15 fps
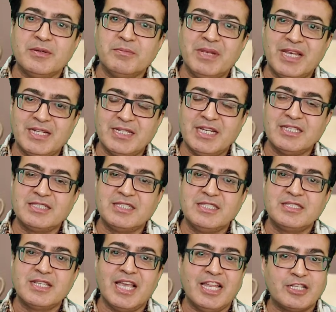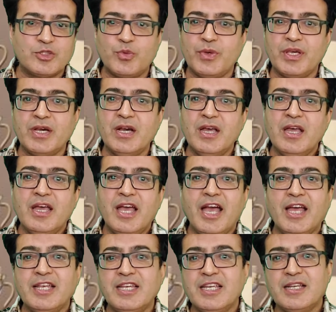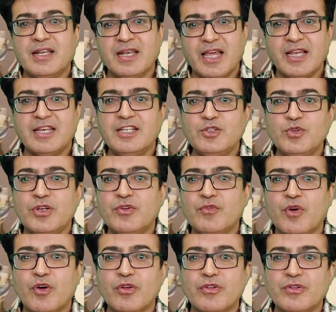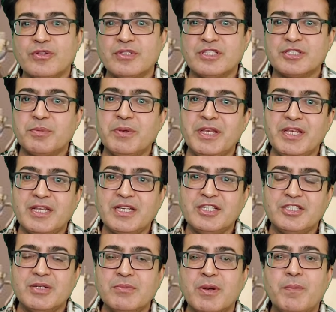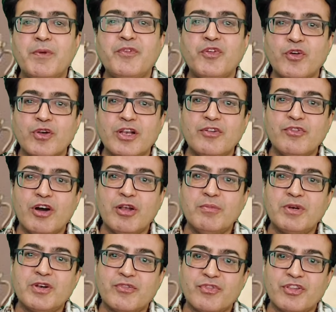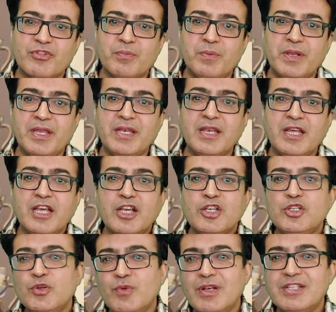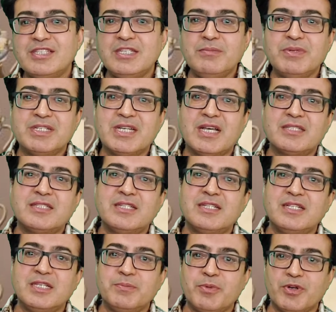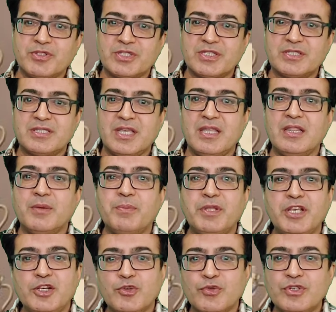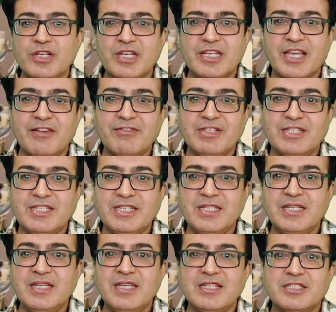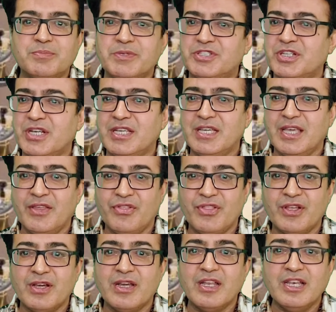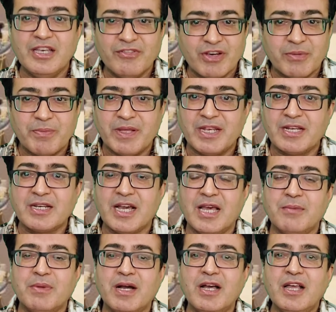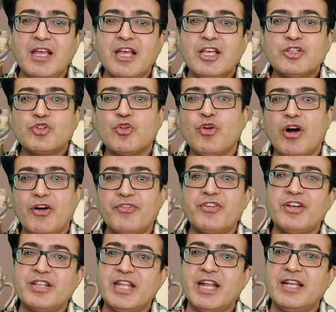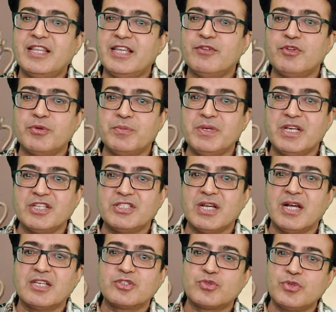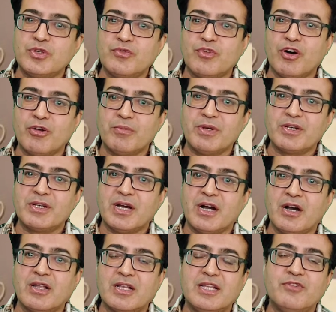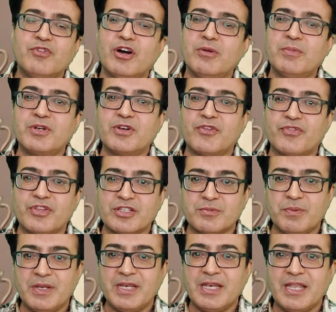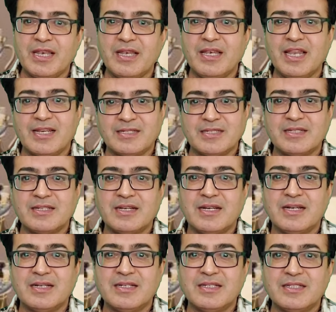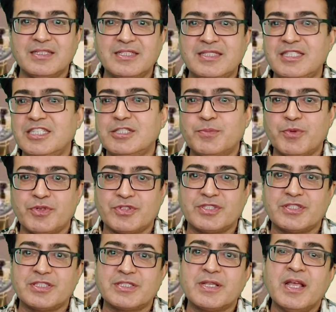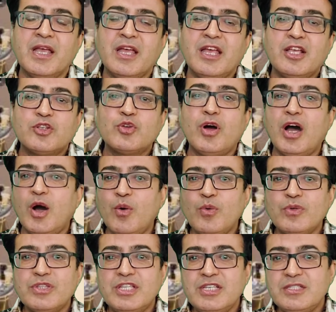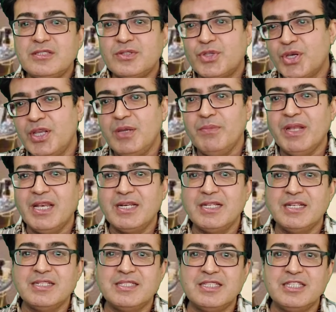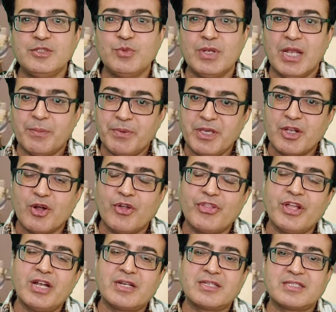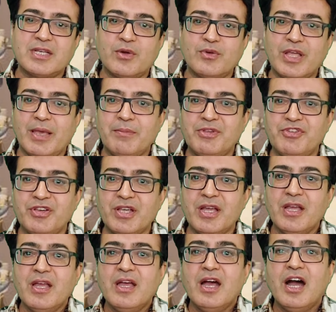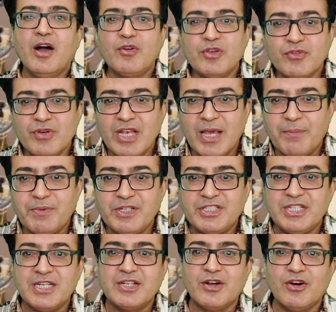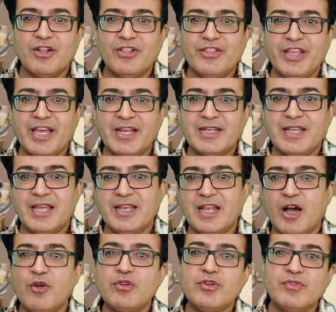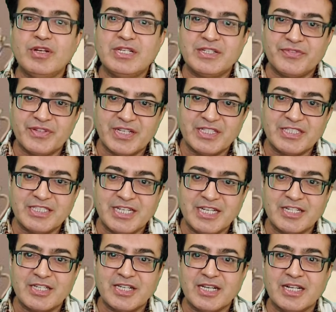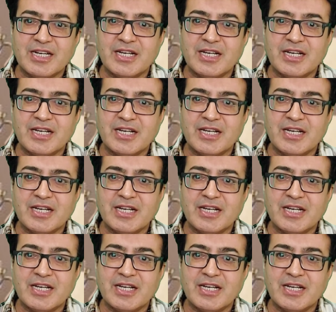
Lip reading: malignancies elsewhere, and it likely to involve the splenic region. But before involvement of the spleen, you will see metastatic deposits in the peritoneal cavity, especially in the liver parenchyma. So after that, there would be a chance to involvement of the spleen in later disease processes. So how these three malignancies will appear on the ultrasound imaging, how you will appreciate all that, and how you will differentiate